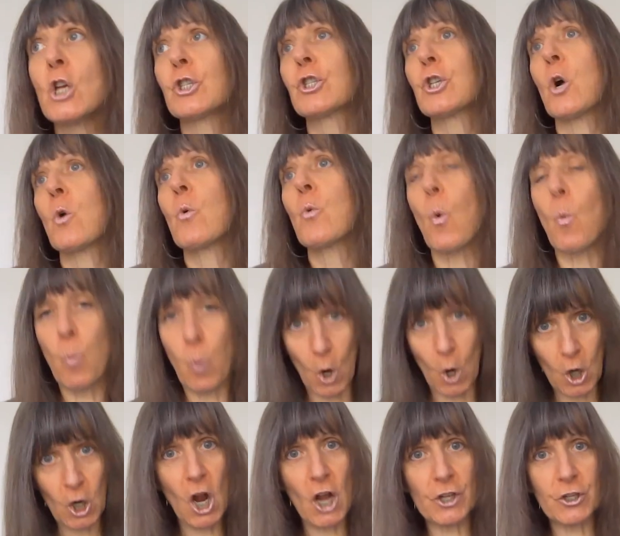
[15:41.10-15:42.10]
So
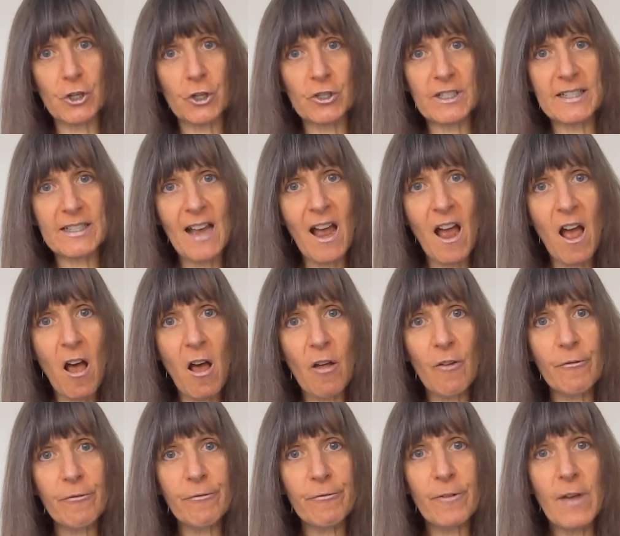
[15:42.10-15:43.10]
work on
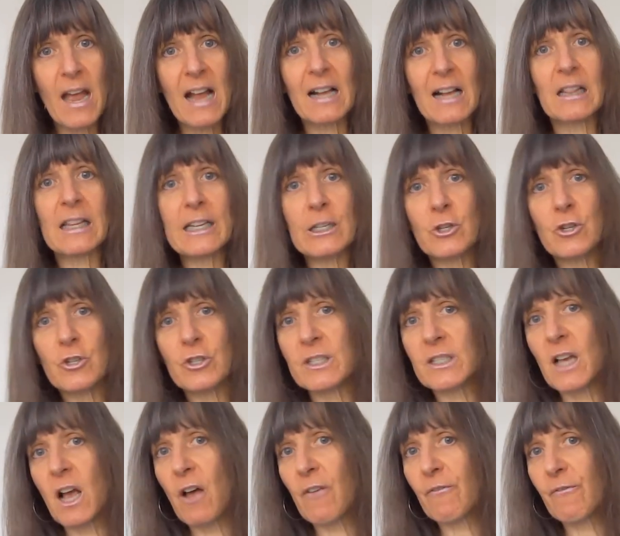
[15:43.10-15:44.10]
yourself, clean
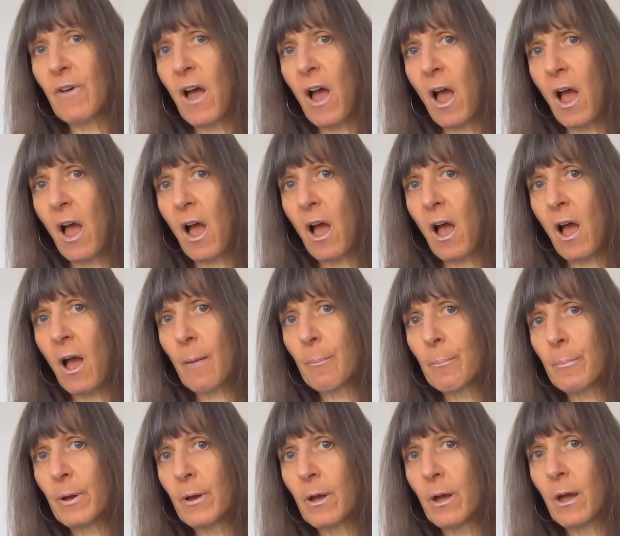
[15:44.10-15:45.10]
yourself
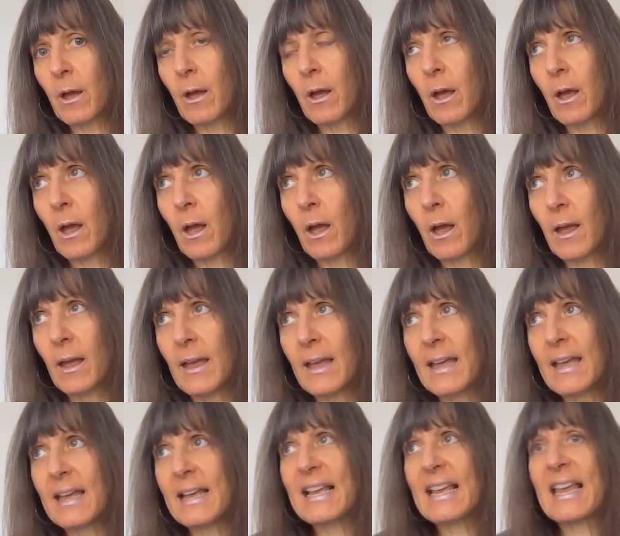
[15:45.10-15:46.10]
up,
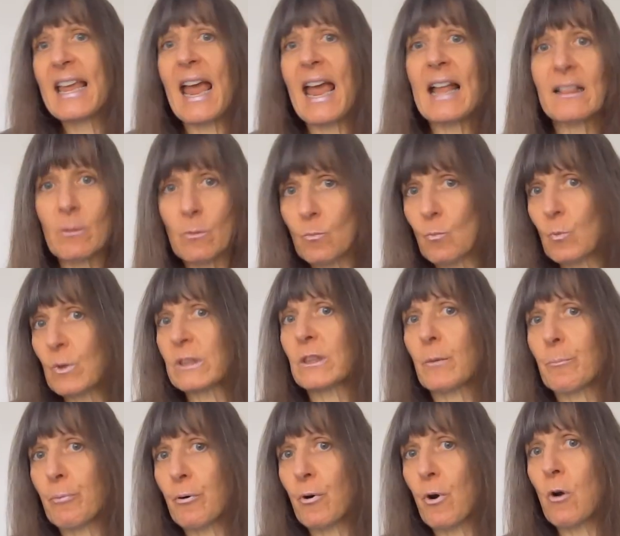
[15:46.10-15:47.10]
get with
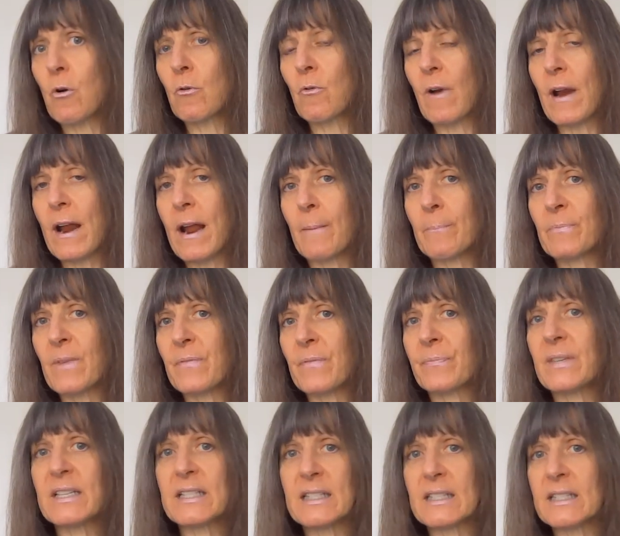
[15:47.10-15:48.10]
the program
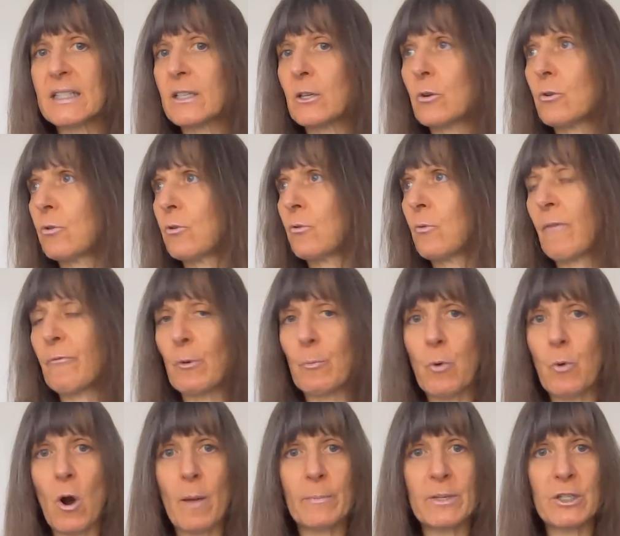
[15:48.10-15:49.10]
that this, whoever
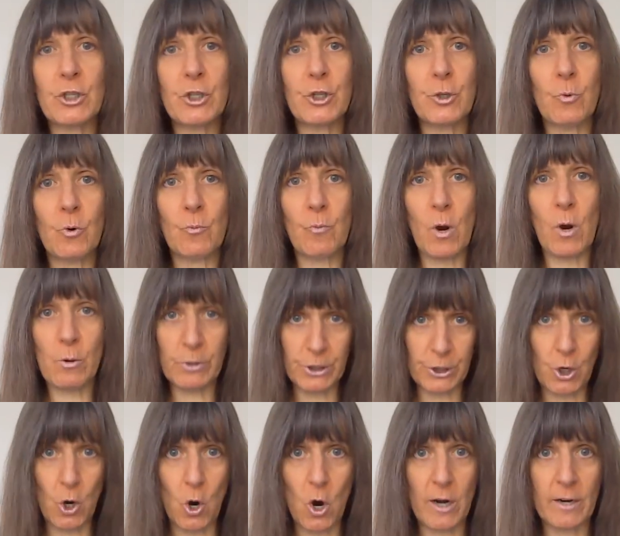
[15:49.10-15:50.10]
promised you a
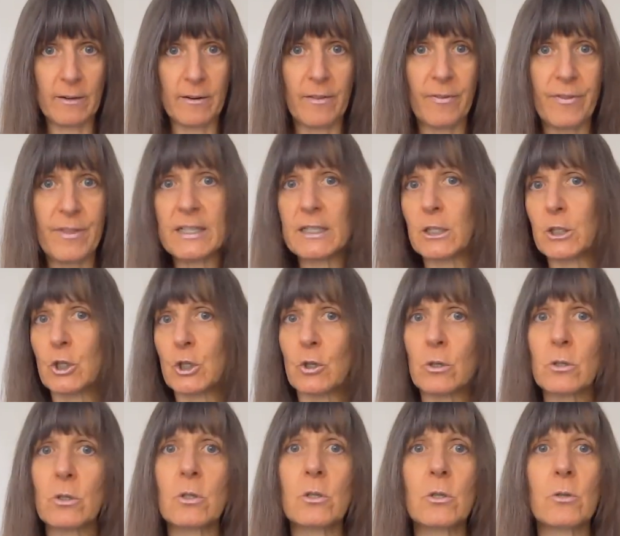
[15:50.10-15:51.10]
rose garden, this is
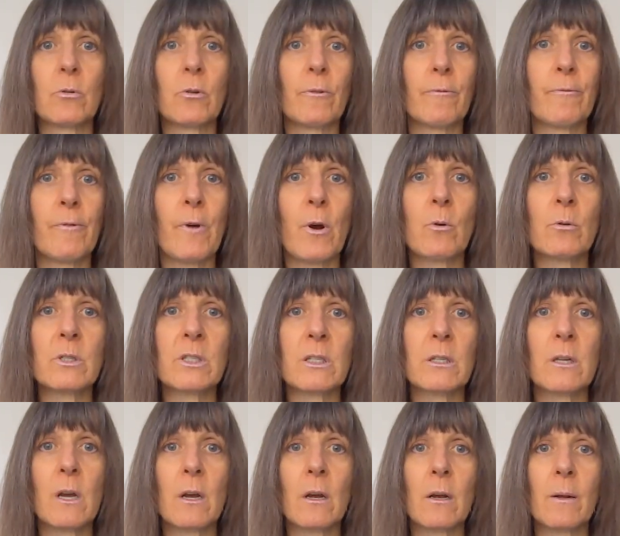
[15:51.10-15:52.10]
Earth School,
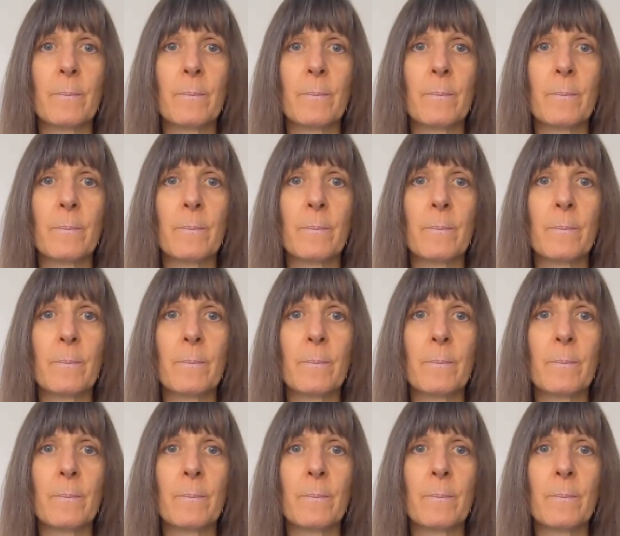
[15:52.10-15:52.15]
folks.